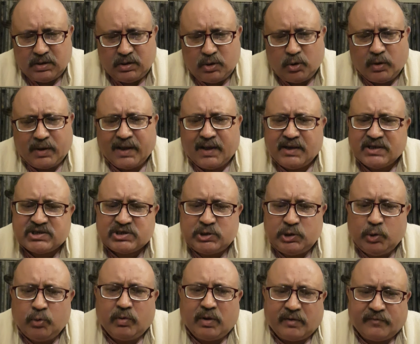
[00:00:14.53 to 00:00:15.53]
took a
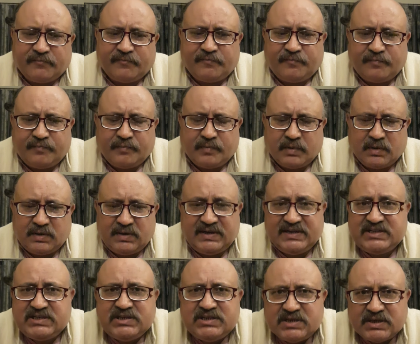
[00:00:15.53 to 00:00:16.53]
slew of
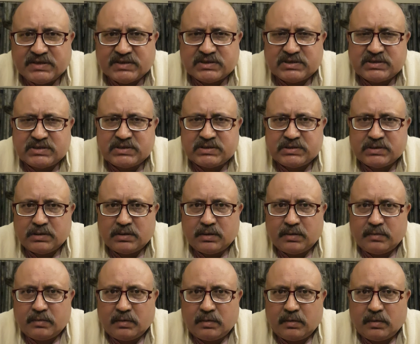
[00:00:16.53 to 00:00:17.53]
decisions
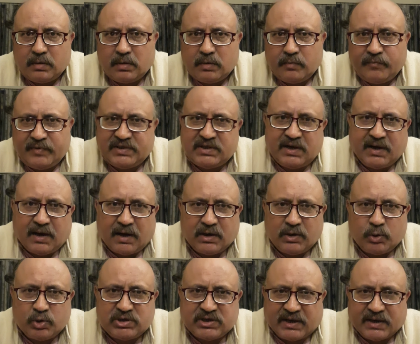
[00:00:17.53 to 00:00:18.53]
with regard
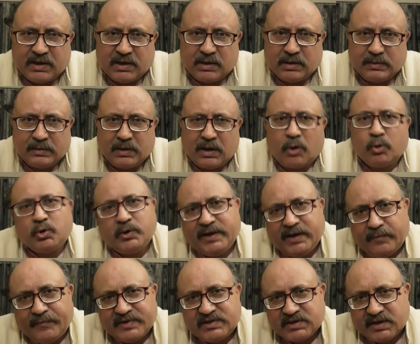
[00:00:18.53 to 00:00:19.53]
to China, how to
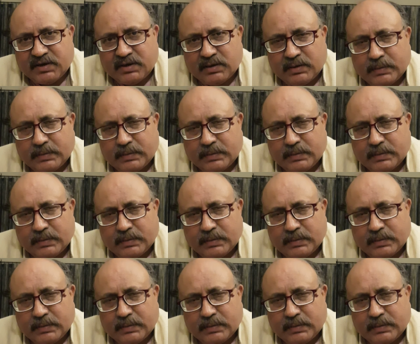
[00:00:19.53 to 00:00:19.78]
deal with China.